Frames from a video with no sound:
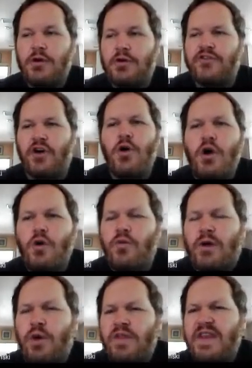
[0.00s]
So,
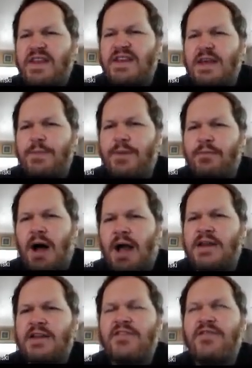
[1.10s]
right, one thing to keep in
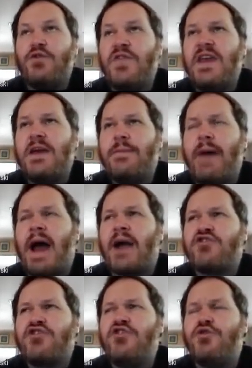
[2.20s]
mind is if you think
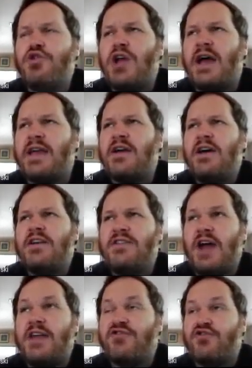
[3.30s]
back to like
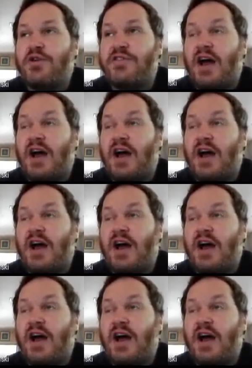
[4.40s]
Dijkstra's